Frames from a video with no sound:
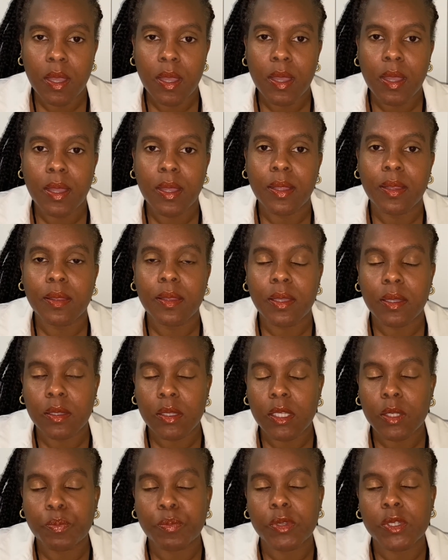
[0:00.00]
and then
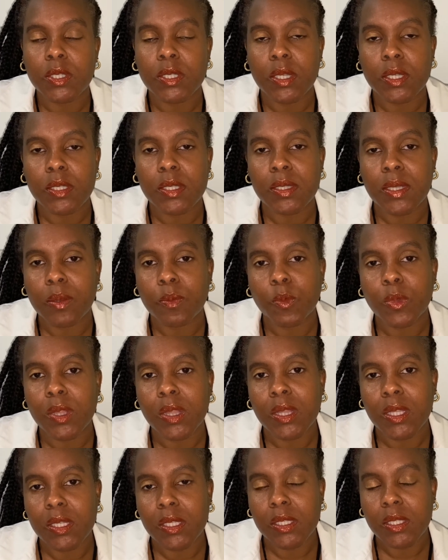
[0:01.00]
it presents with
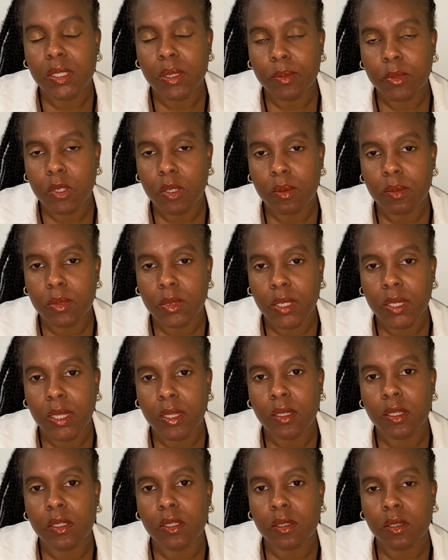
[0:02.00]
these symptoms that I
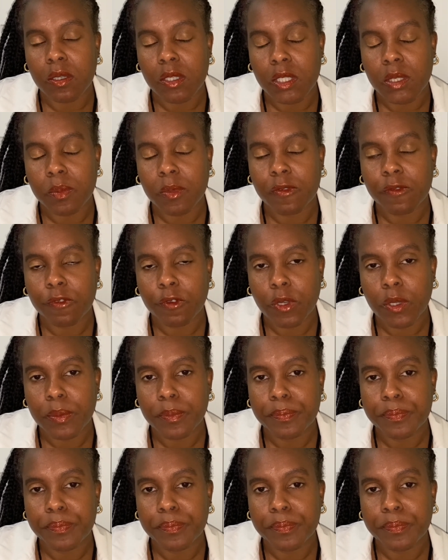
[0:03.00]
discussed before.